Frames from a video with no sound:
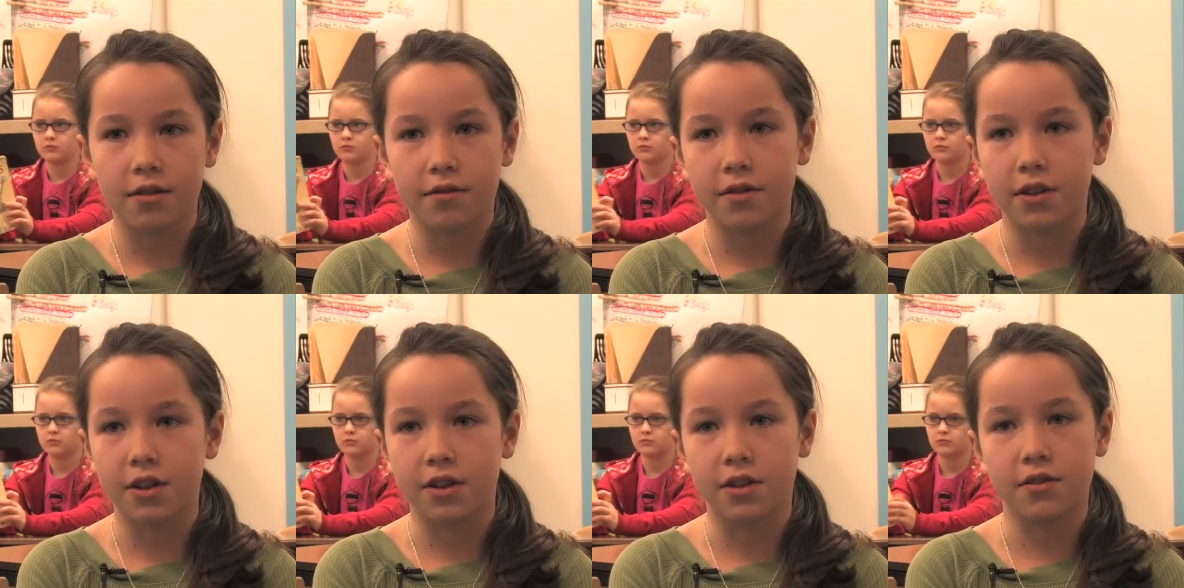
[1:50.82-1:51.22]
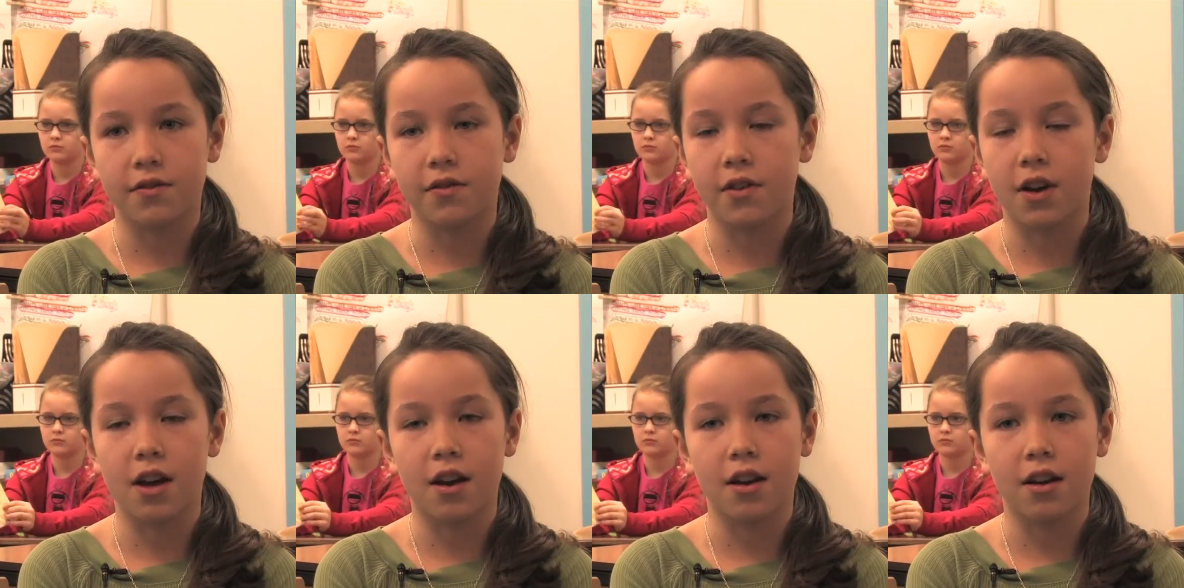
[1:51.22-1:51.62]
Speaker 1: feels
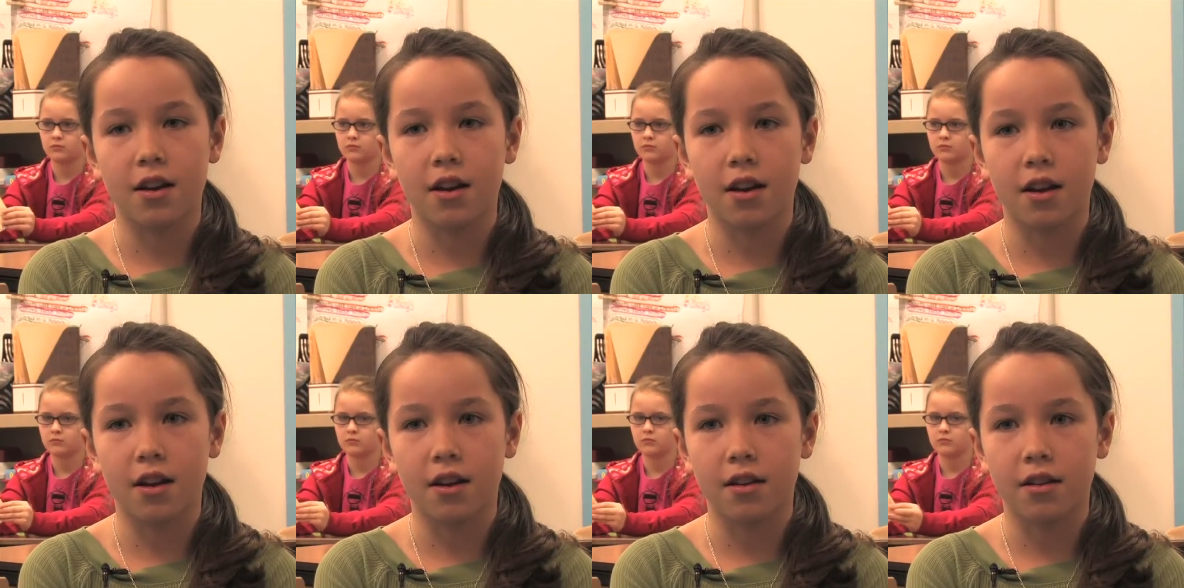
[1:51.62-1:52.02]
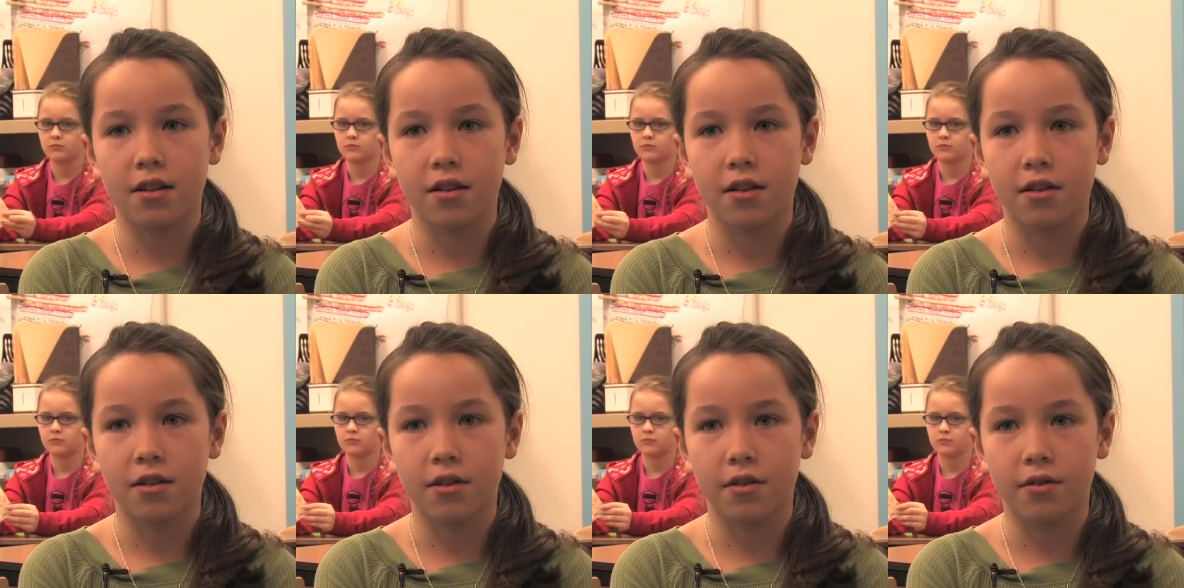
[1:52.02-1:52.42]
fun and
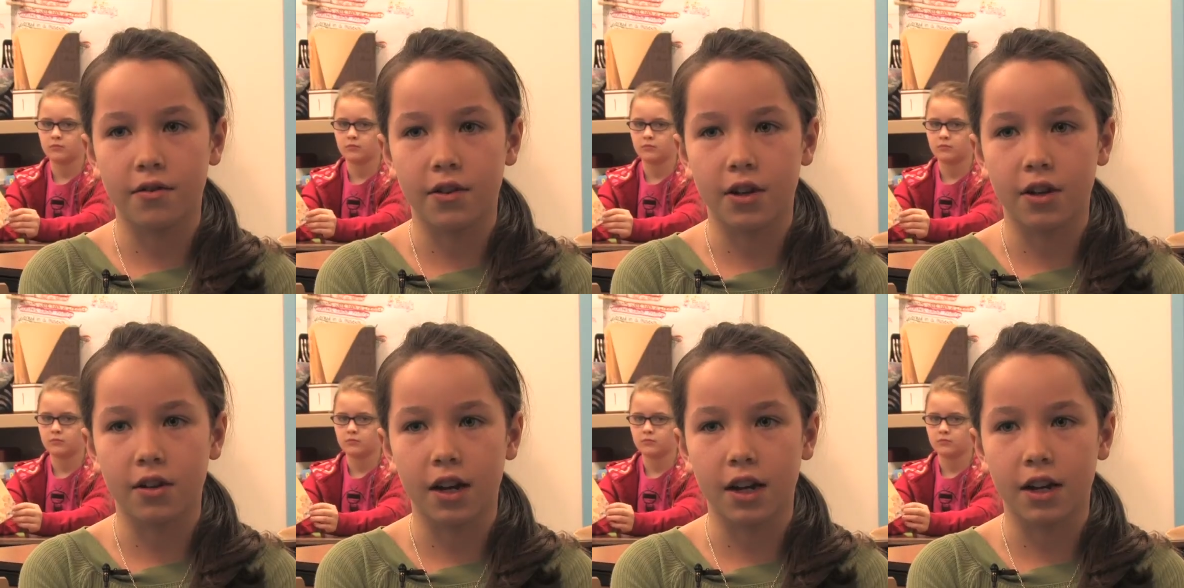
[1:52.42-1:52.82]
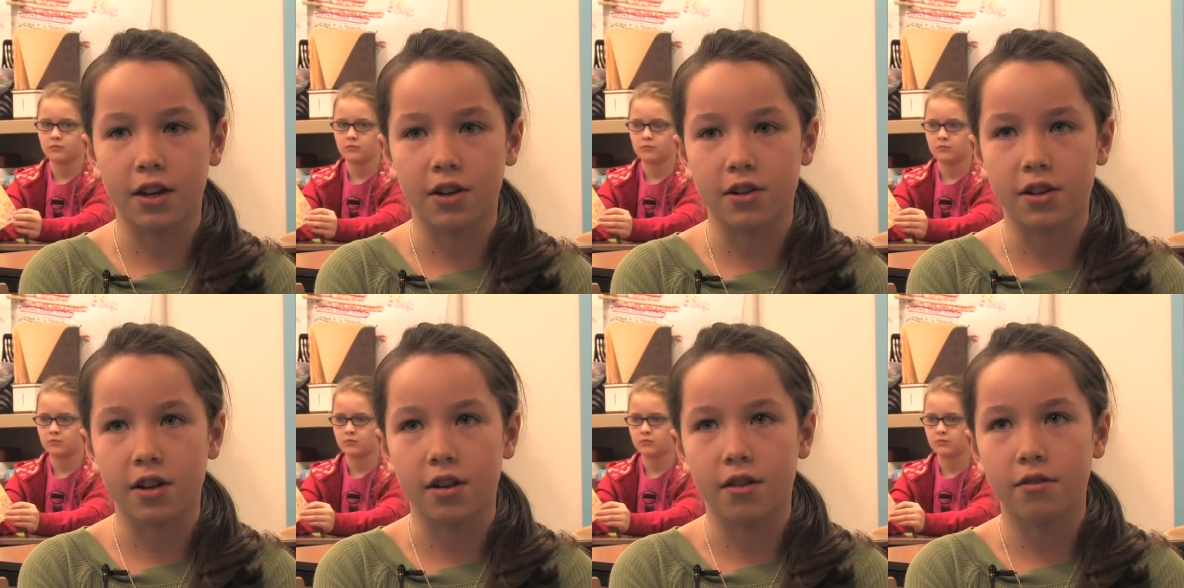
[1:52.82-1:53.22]
you feel like
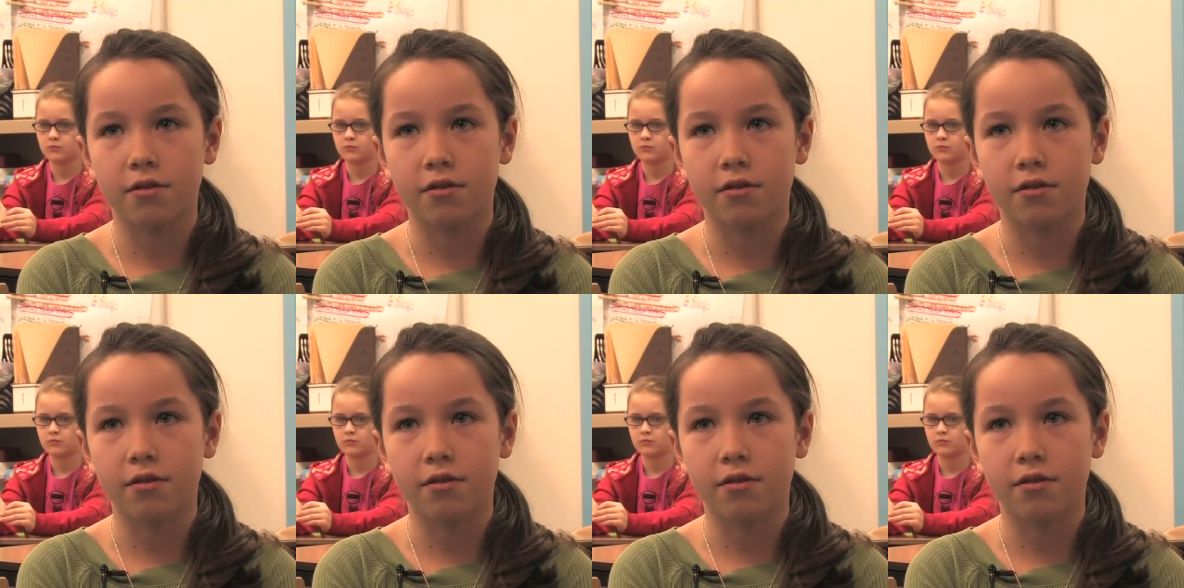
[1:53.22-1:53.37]
yourself.